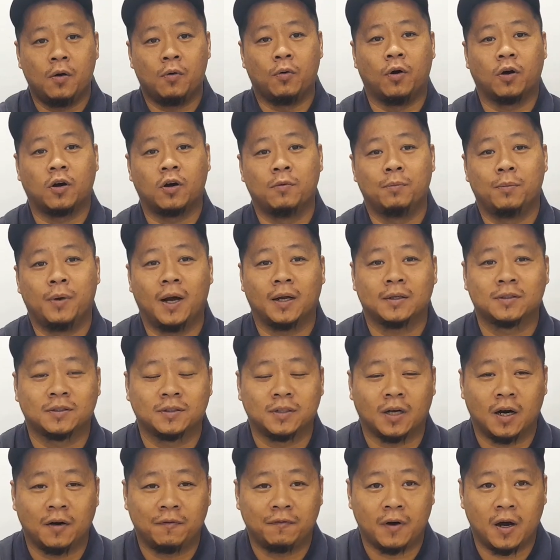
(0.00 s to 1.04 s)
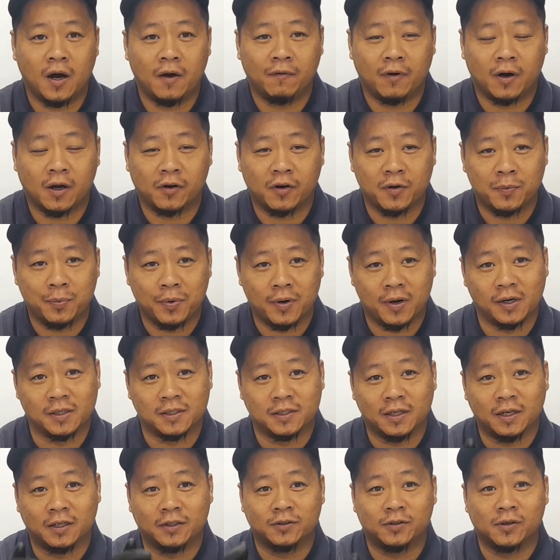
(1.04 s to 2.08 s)
Welcome back to Top 5 Auto
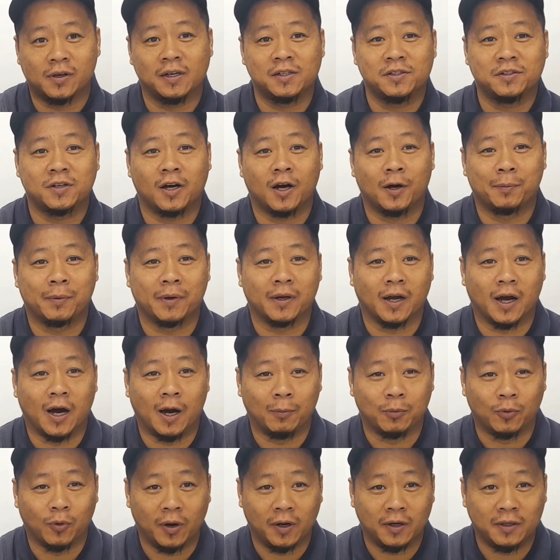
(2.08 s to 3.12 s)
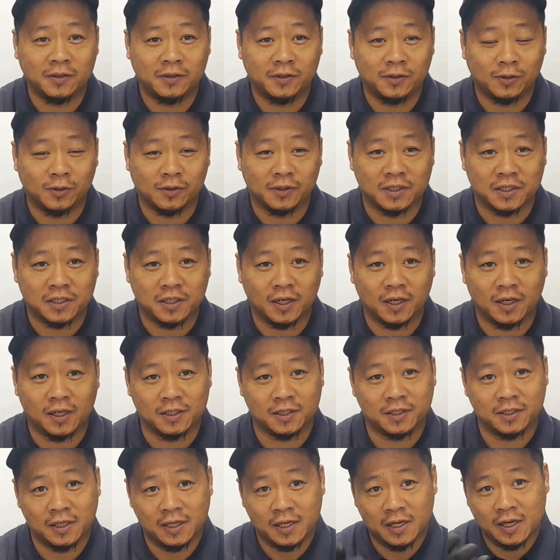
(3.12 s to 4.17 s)
Repairs. And today's topic I'm going to
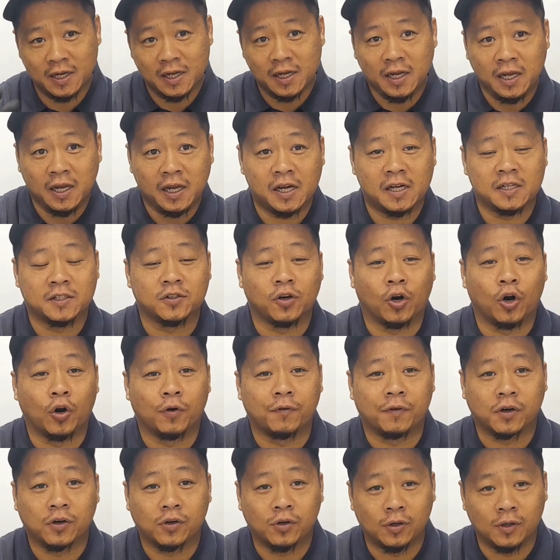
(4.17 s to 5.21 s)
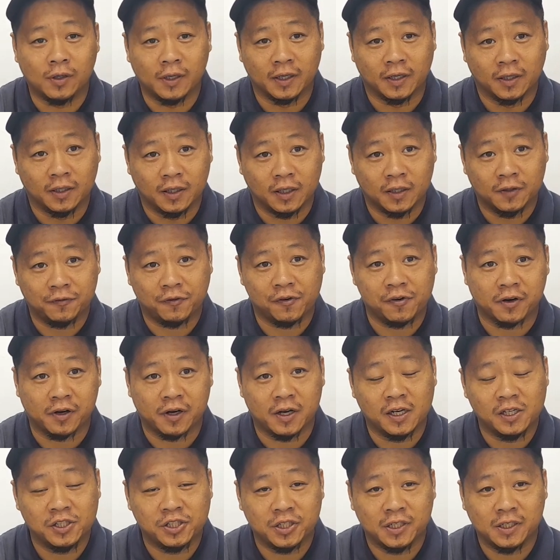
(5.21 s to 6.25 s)
discuss is overcooling good for your
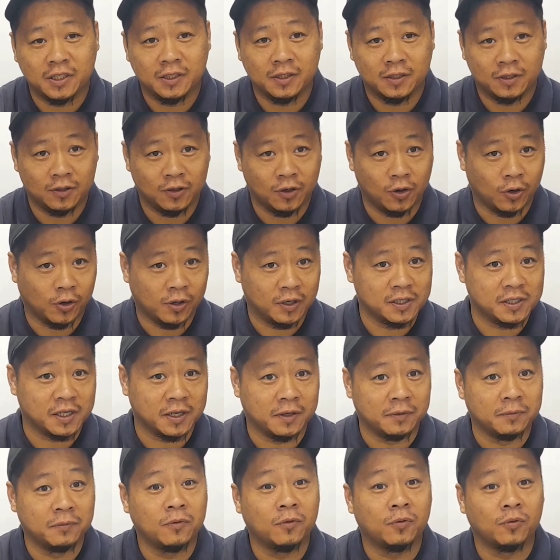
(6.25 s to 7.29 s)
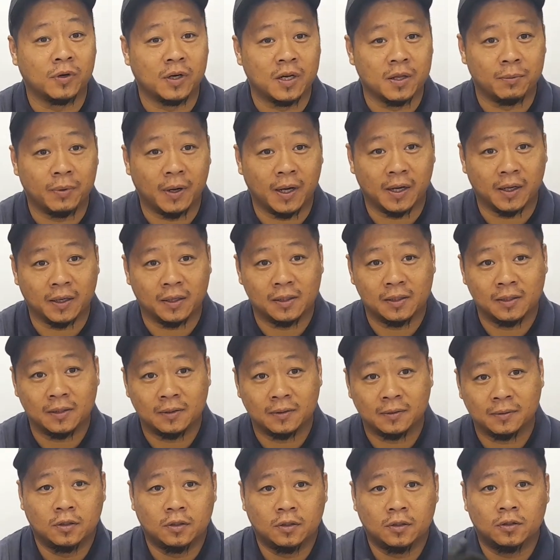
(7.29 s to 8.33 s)
engine or is it really bad?
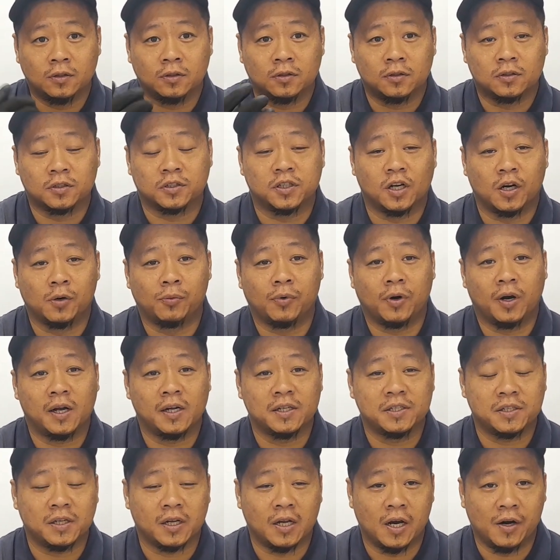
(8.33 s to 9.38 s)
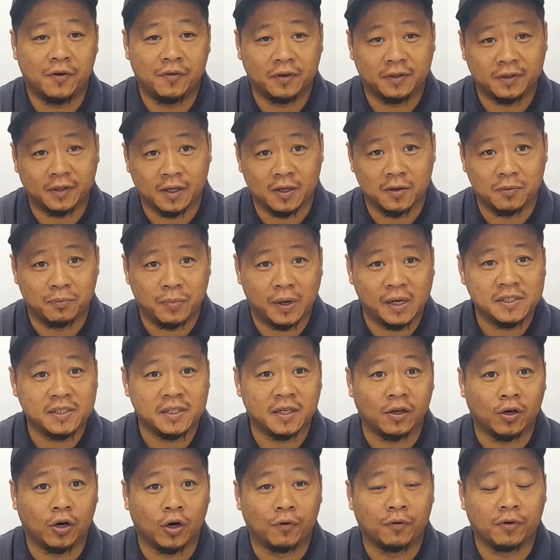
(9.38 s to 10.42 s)
To summarize everything,
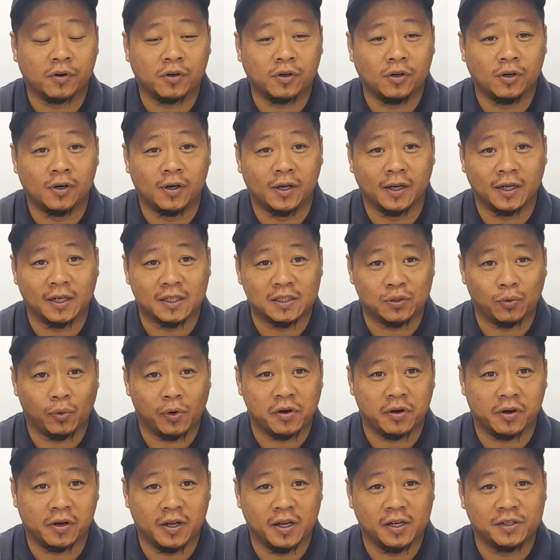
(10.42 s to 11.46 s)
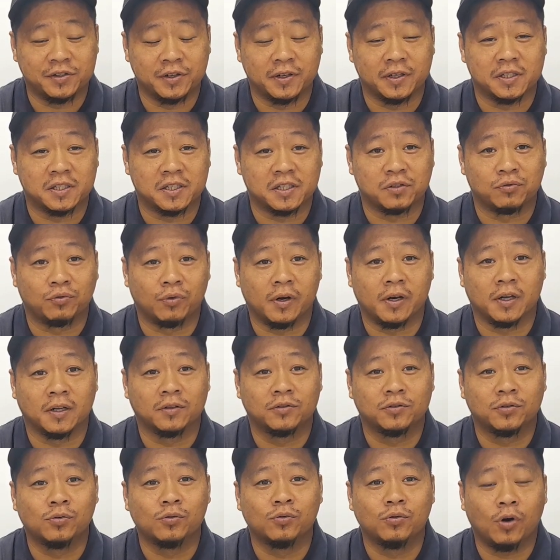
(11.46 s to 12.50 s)
basically overcooling is when your engine is just
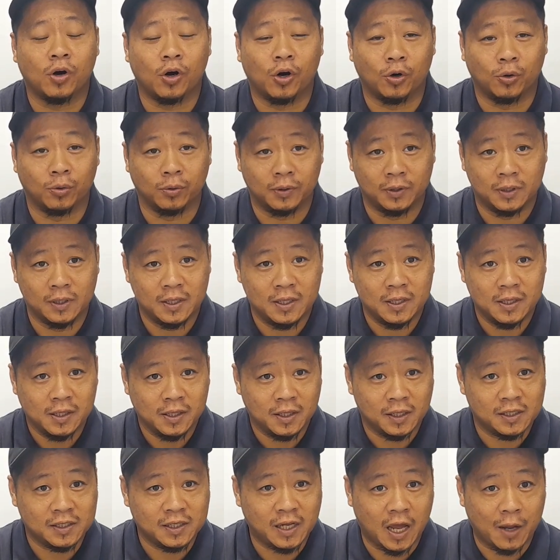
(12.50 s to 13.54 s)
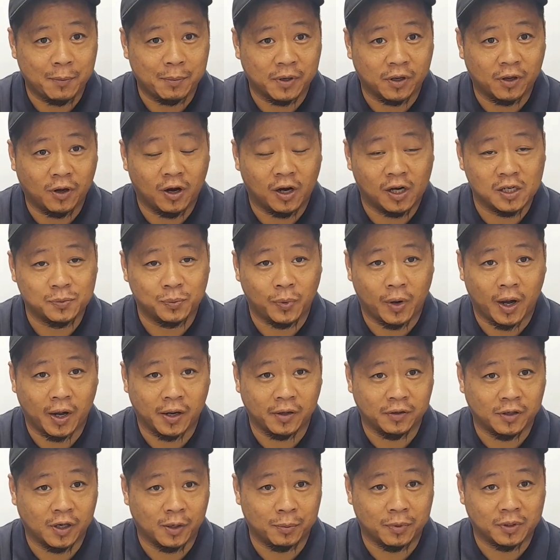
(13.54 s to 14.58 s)
running too cold. This can be caused by a
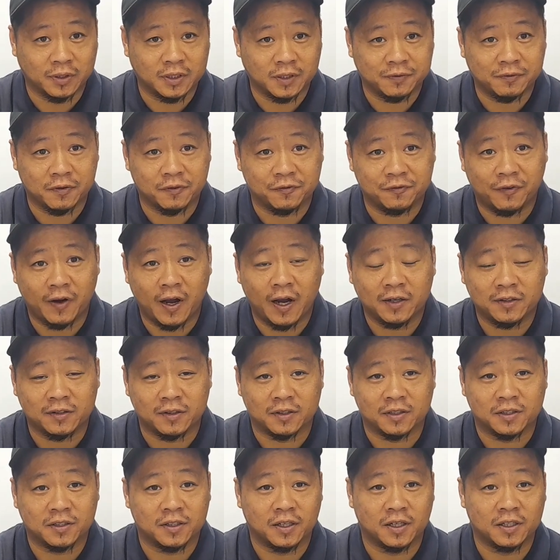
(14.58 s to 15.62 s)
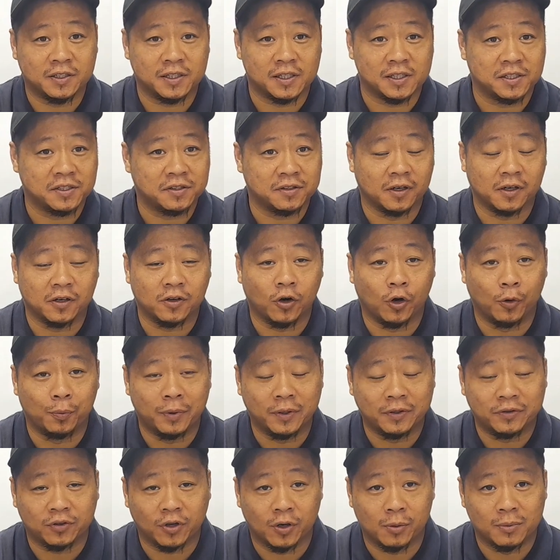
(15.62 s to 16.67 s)
number of different factors such as stuck
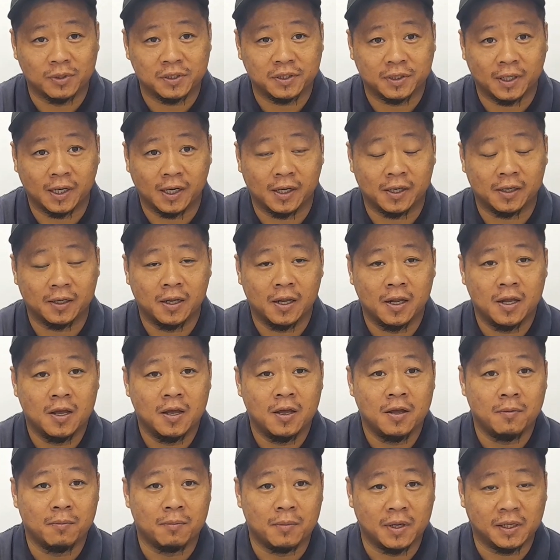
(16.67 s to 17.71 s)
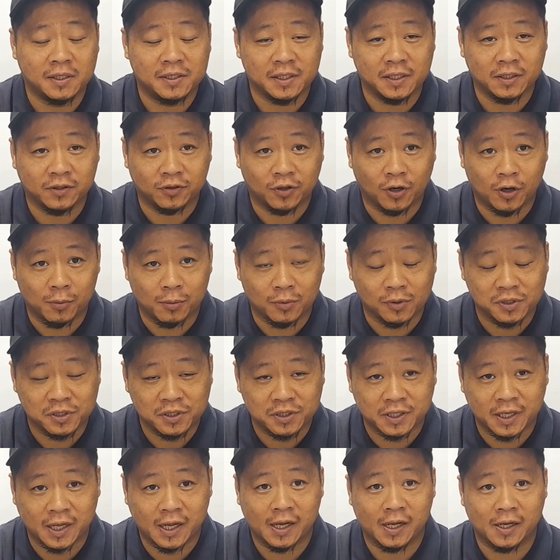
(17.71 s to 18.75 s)
open thermostat, missing
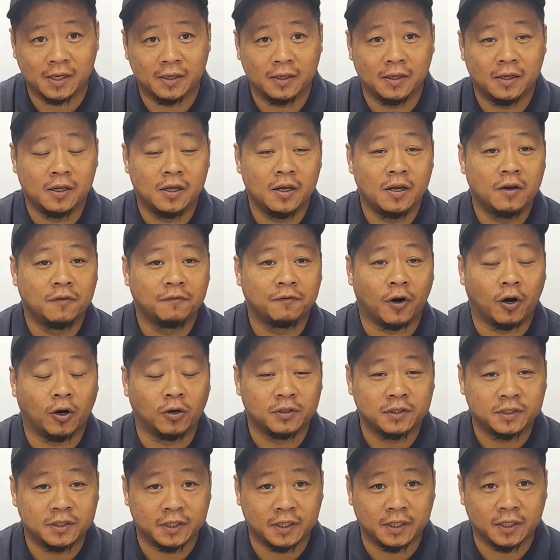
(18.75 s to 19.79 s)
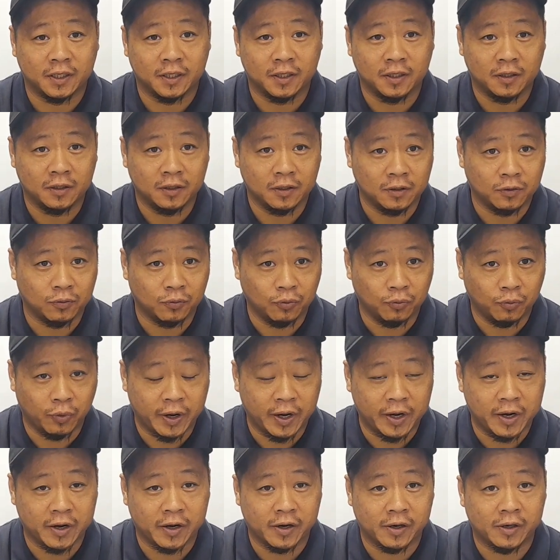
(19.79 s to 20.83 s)
thermostat, faulty
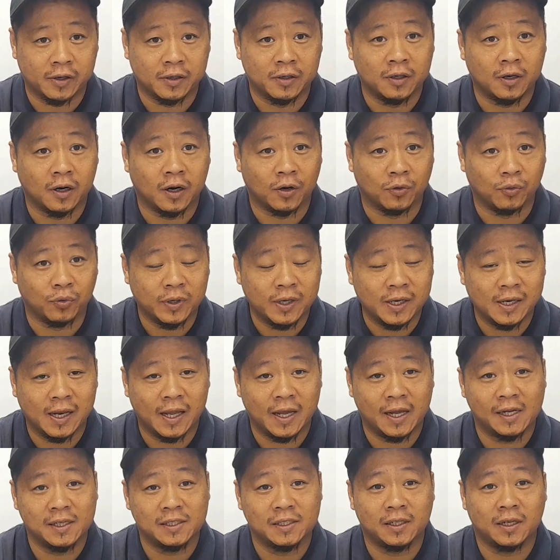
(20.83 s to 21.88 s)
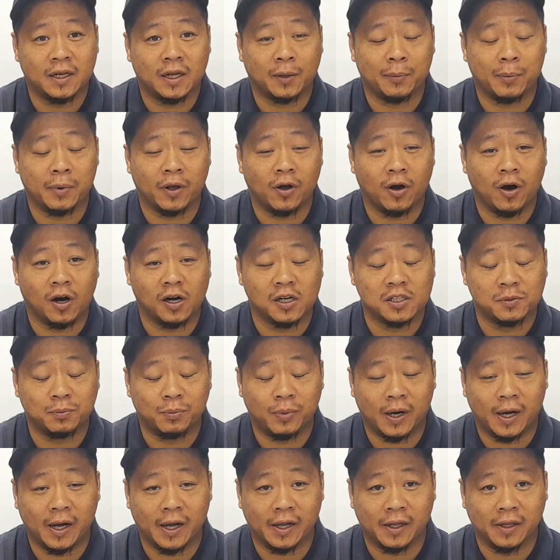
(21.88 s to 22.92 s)
radiator relays. It can be caused
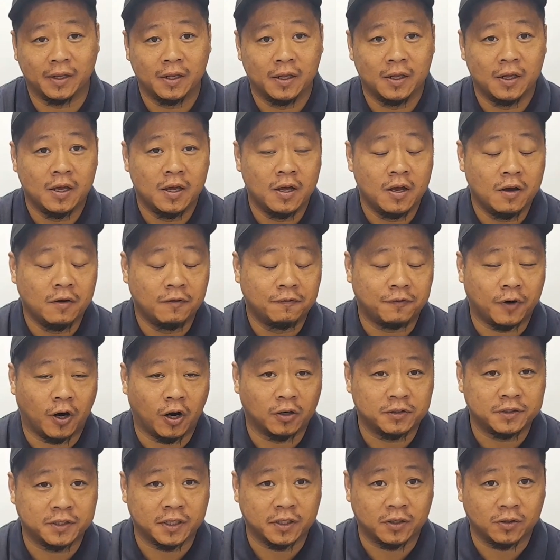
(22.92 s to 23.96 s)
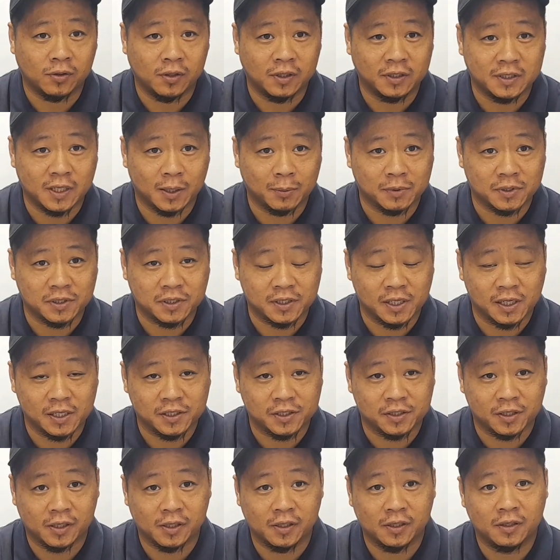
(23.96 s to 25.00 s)
by faulty coolant temperature
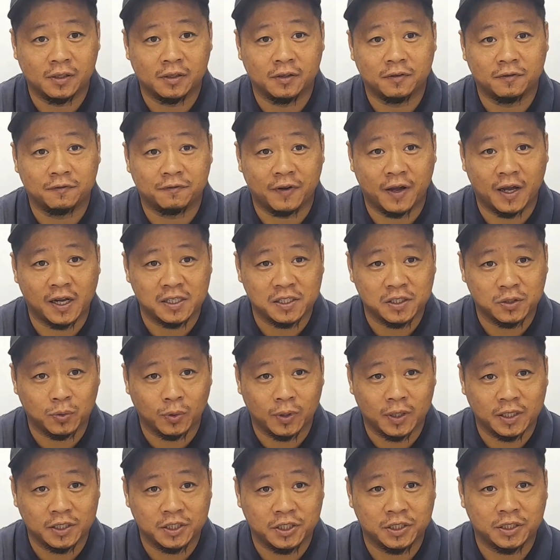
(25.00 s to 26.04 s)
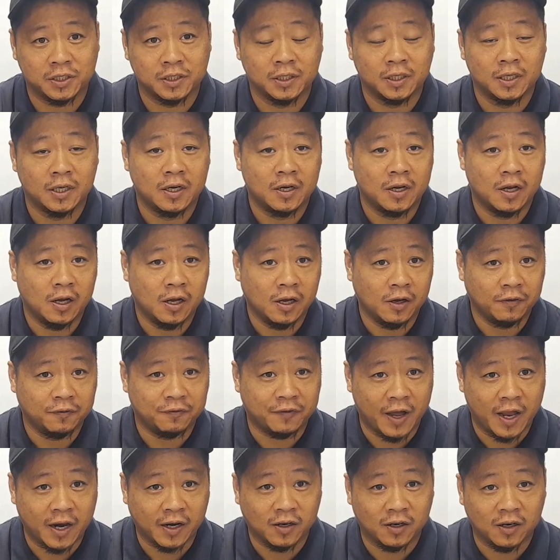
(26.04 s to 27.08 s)
sensor, fan switch,
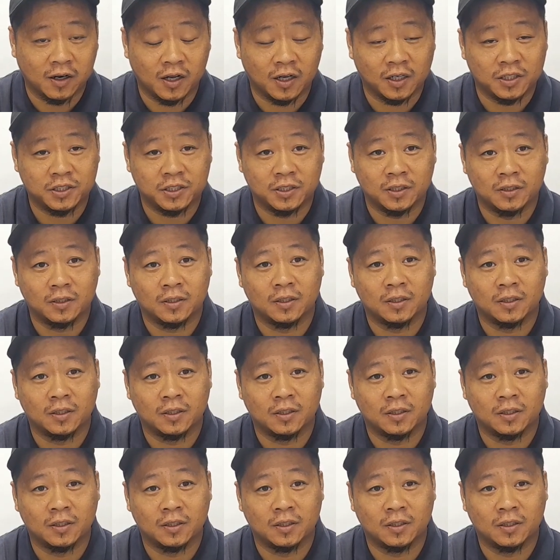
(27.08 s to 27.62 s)
fan clutch,